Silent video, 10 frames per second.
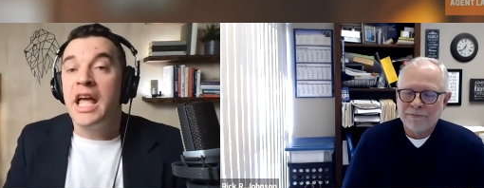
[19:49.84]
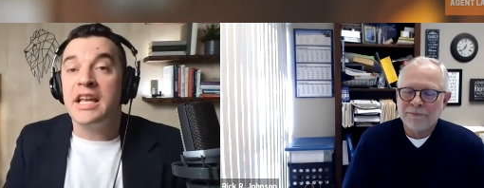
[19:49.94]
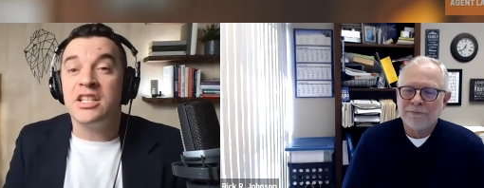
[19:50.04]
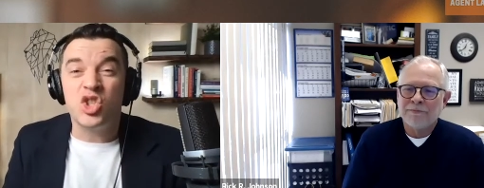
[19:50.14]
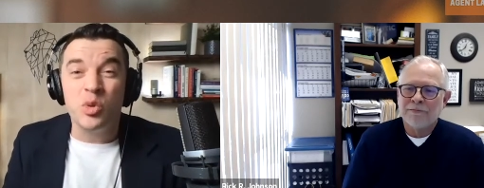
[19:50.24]

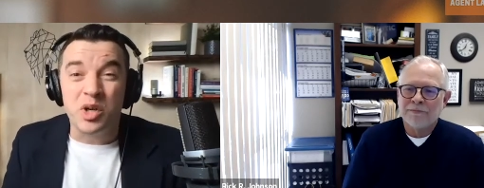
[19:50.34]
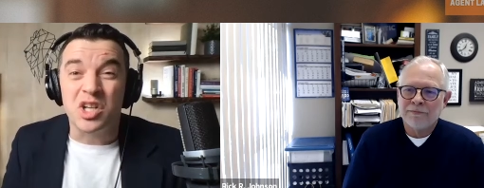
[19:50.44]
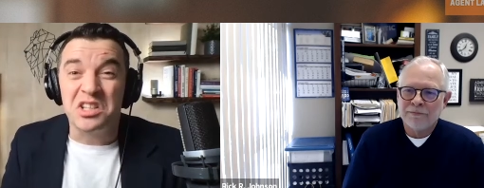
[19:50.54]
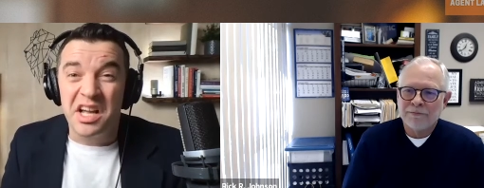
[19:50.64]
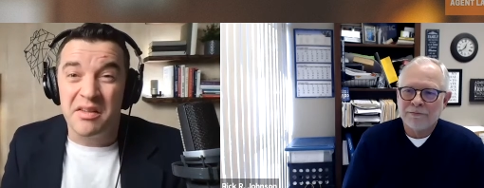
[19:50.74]
Speaker 1: And it's
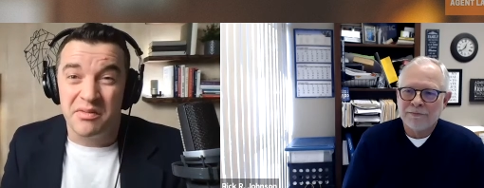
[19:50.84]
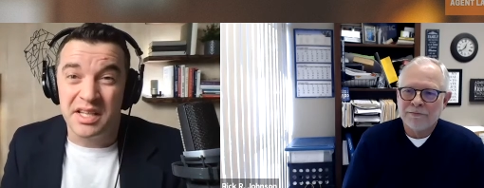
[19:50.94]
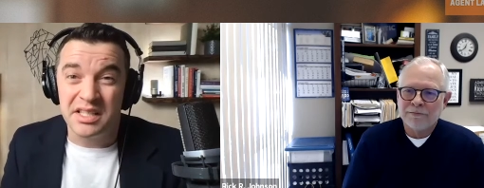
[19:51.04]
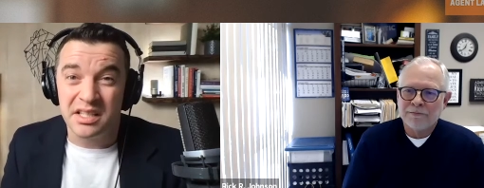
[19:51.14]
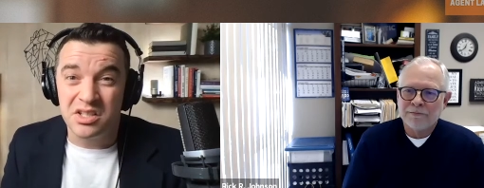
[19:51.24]
super client
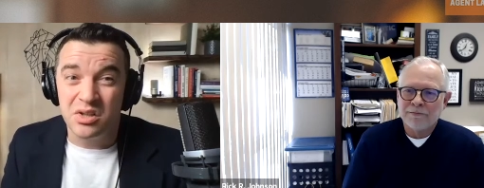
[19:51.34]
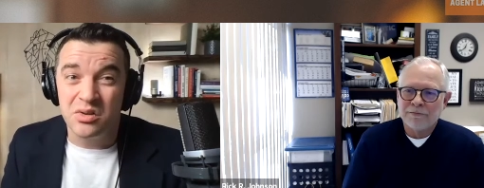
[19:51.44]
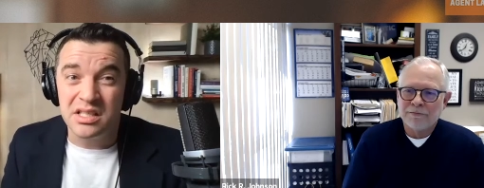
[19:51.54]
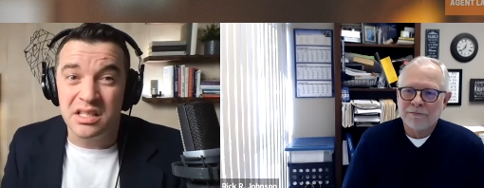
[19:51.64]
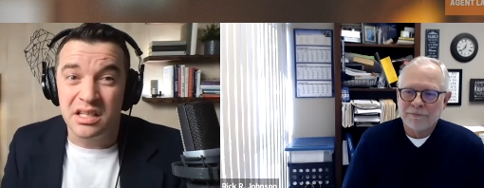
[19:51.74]
facing
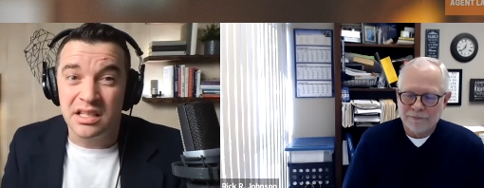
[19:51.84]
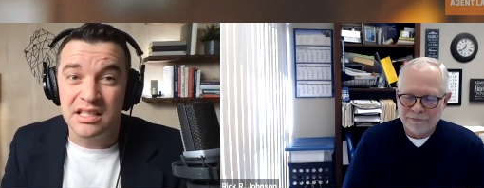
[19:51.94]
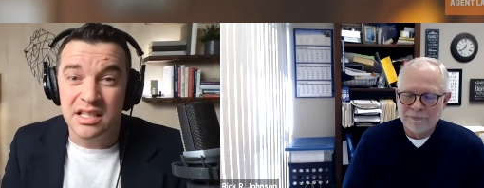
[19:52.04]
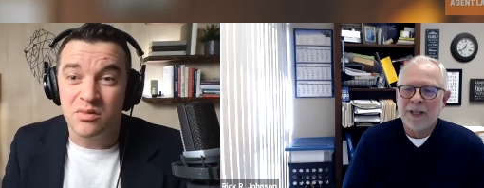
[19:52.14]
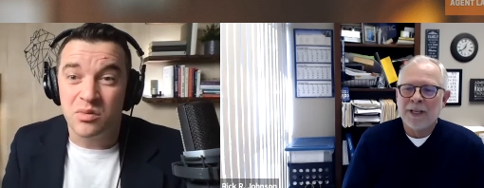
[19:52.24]
too, isn't it?
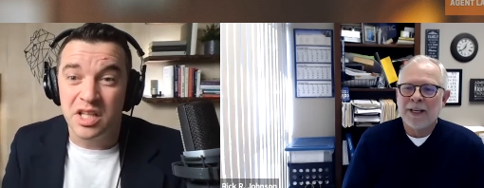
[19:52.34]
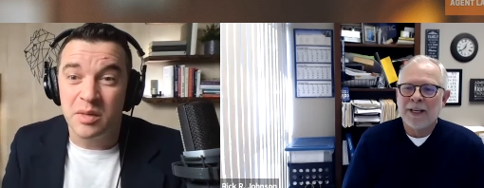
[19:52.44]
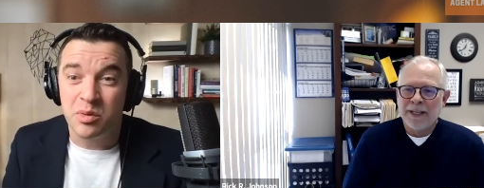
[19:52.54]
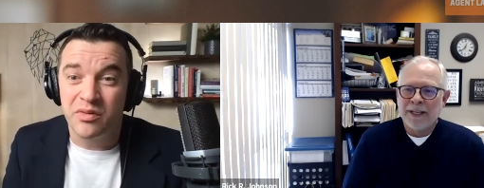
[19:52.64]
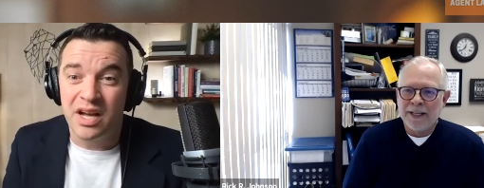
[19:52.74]
Because it
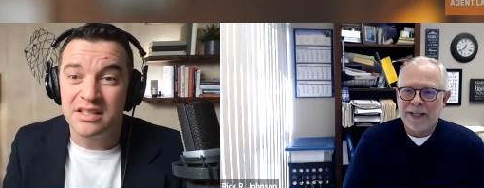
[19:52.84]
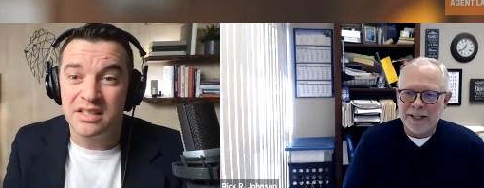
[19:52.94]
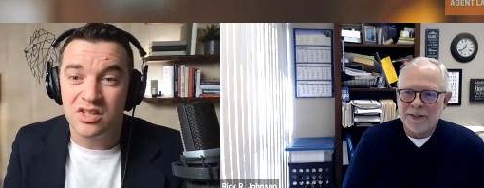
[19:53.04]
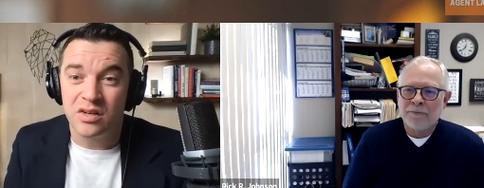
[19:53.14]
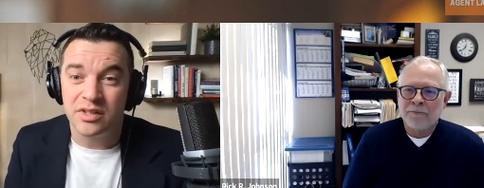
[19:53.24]
really
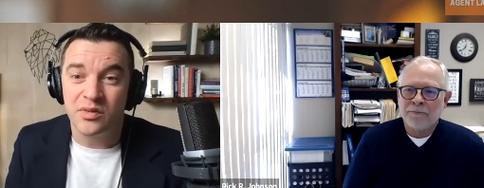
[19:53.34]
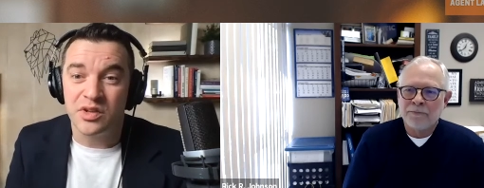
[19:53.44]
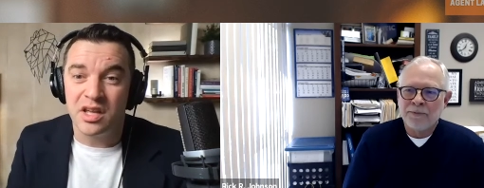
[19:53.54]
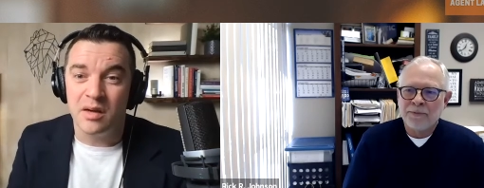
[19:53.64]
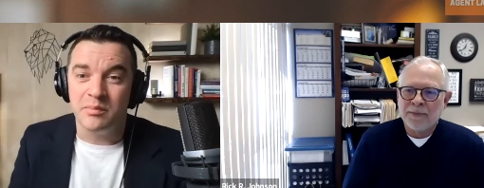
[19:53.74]
provides
Speaker 2: a service
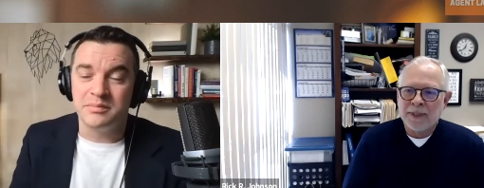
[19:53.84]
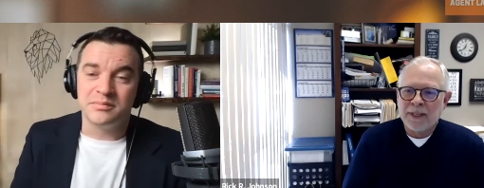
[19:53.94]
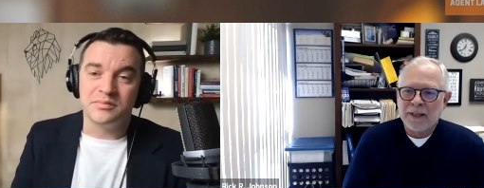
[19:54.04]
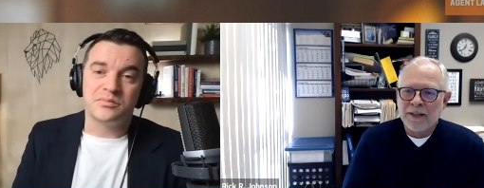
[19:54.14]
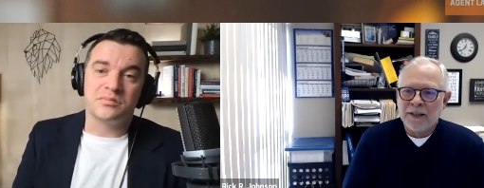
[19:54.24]
for them.
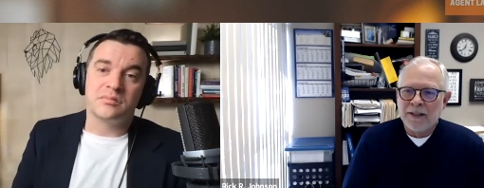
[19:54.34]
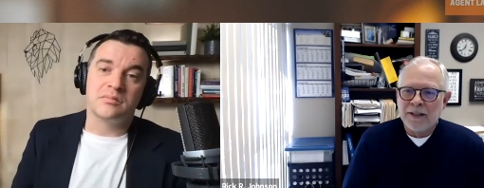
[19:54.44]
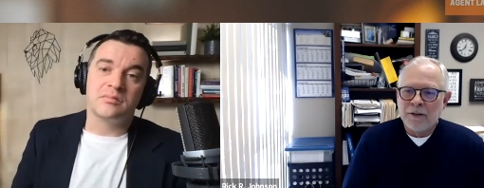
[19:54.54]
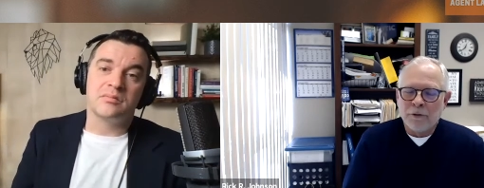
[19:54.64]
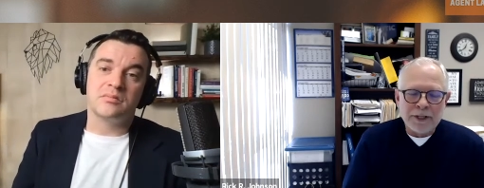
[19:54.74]

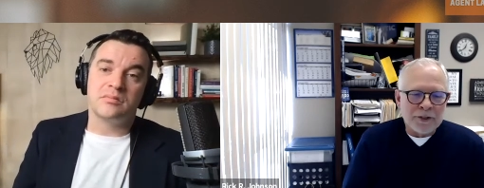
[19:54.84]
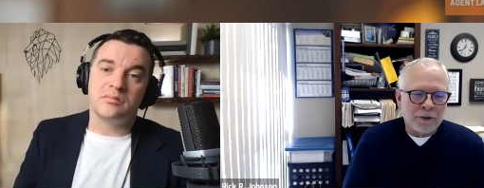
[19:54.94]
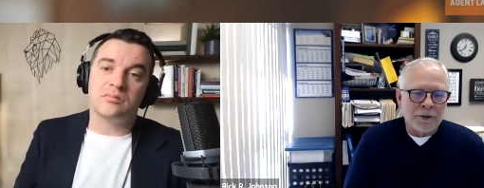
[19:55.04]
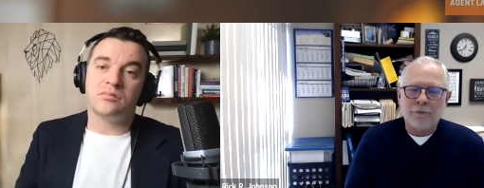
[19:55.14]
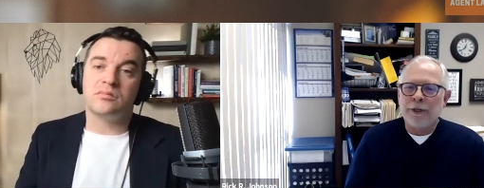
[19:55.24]
Well,
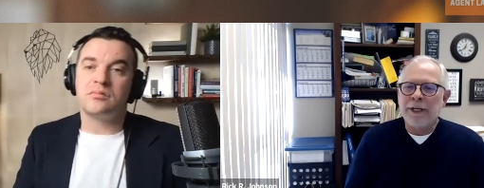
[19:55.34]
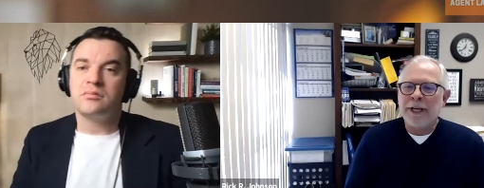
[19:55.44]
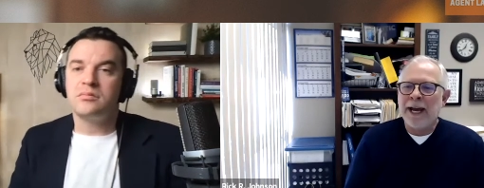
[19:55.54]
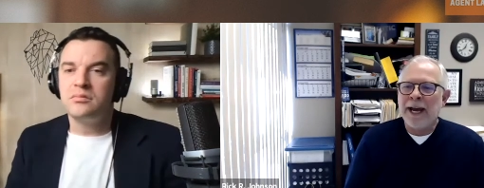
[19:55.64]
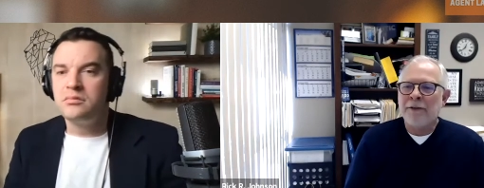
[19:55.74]
that's the whole
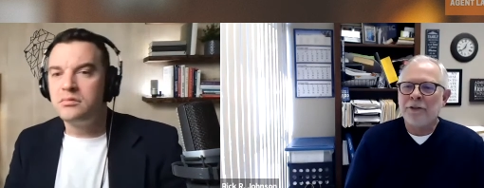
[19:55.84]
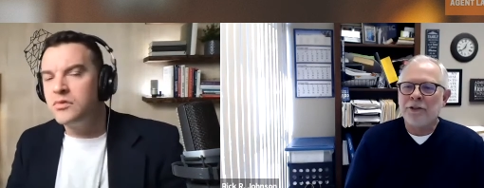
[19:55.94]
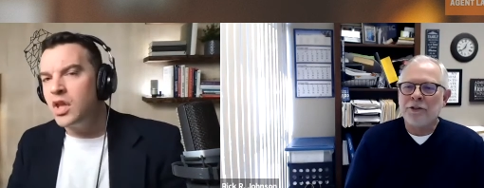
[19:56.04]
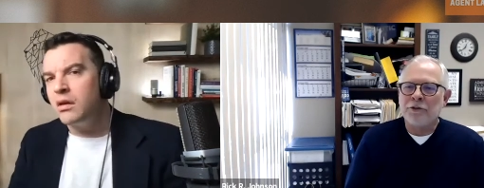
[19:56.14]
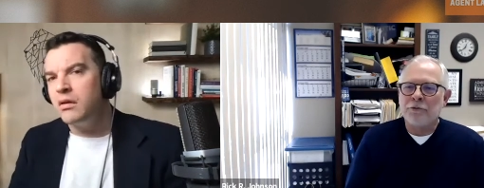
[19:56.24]
thing. We
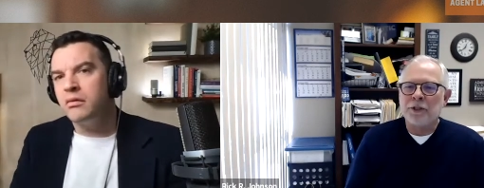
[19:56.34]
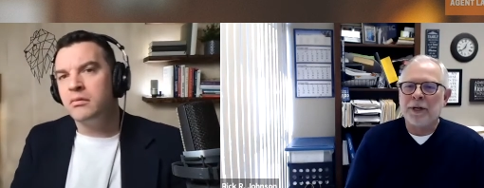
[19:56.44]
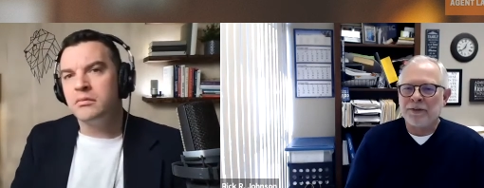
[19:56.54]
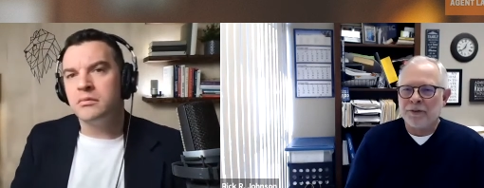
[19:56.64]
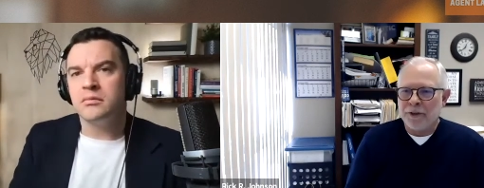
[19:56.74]
have to do
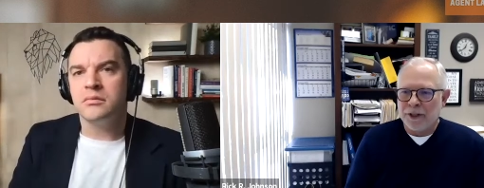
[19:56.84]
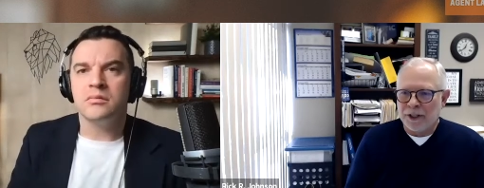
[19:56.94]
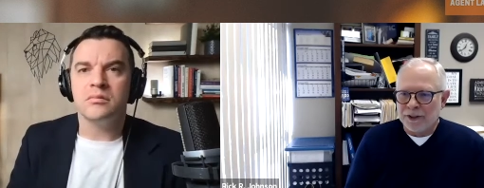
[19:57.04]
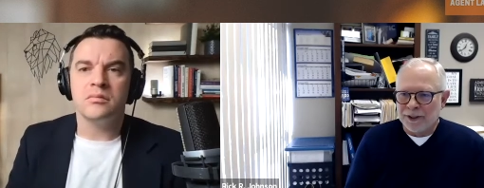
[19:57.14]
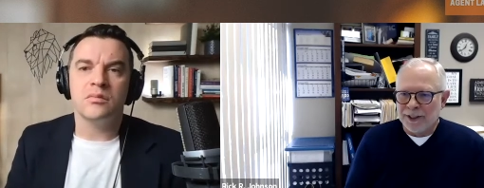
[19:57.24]
what's
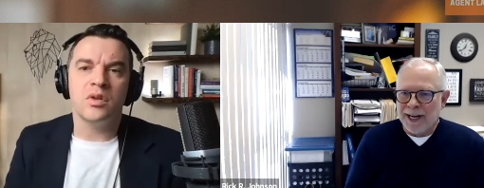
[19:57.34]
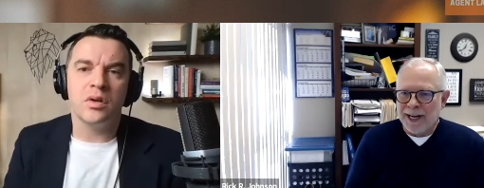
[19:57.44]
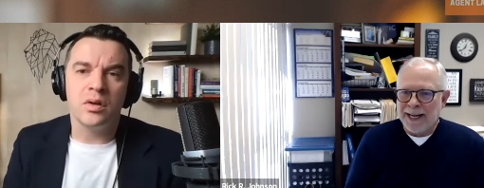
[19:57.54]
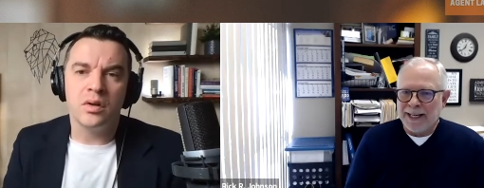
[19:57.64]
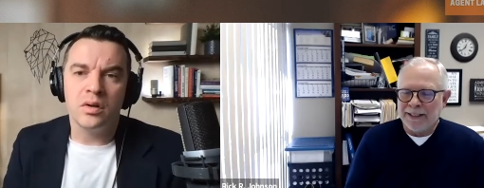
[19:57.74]
best for the
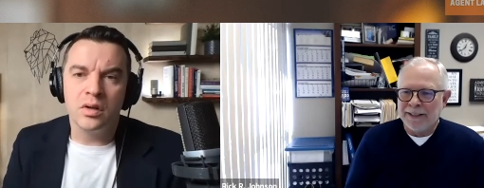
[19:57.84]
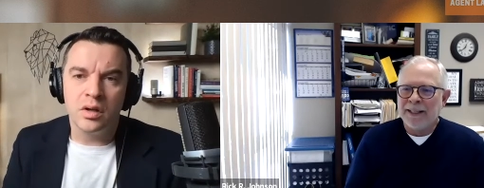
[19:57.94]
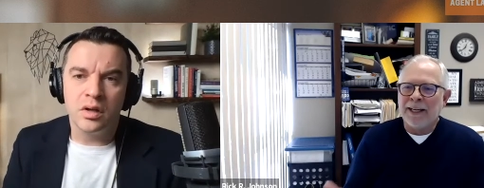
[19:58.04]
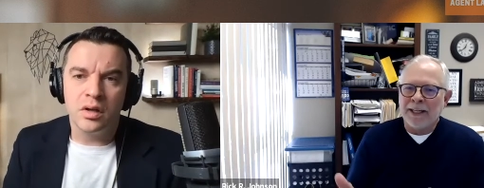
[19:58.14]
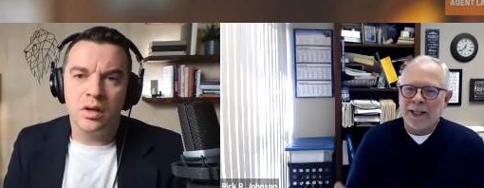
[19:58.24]
client
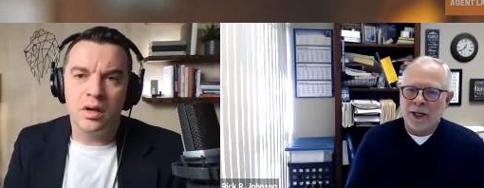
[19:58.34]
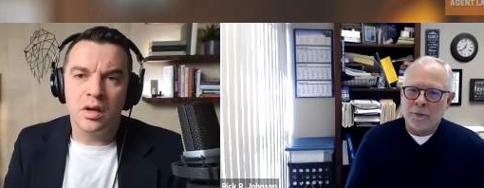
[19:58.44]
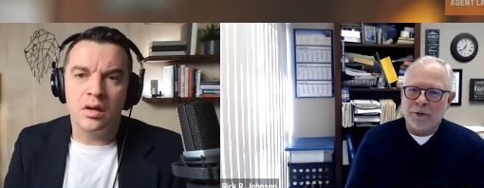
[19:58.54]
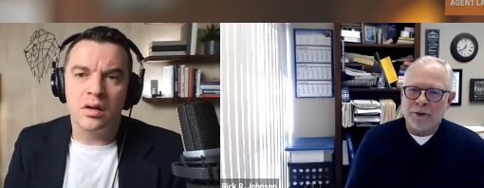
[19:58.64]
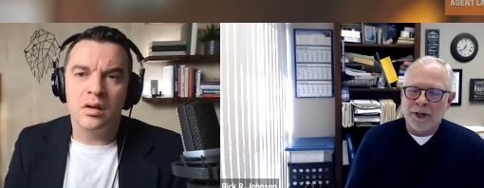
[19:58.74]

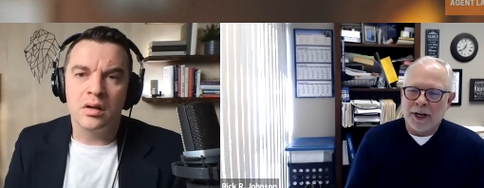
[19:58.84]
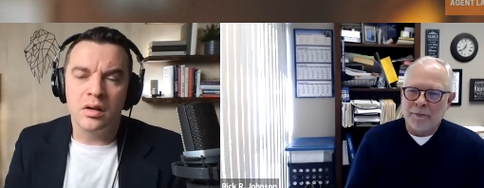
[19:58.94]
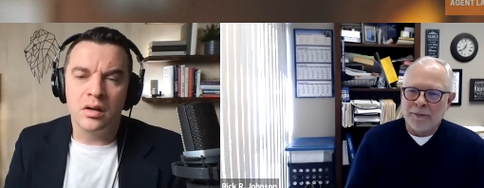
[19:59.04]
and help